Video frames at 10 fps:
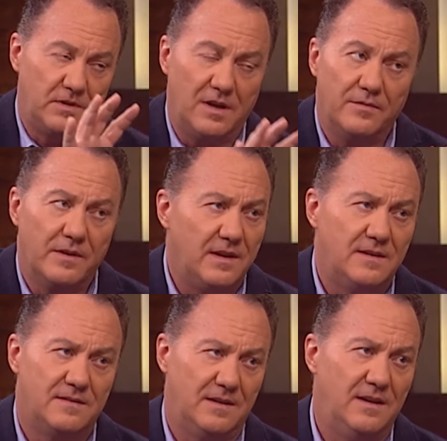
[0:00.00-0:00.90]
cover
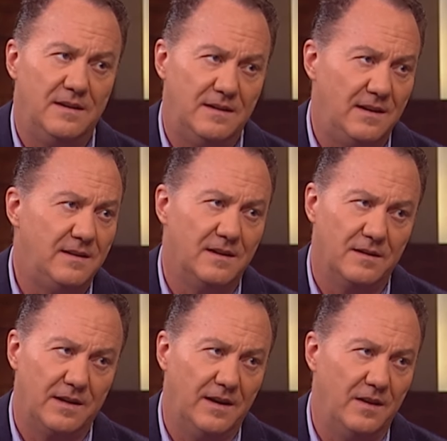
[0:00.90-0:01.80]
these in
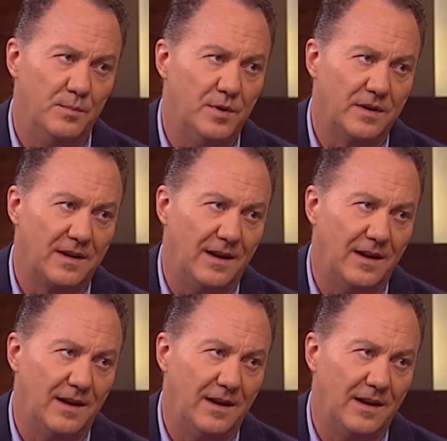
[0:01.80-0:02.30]
detail again in the book.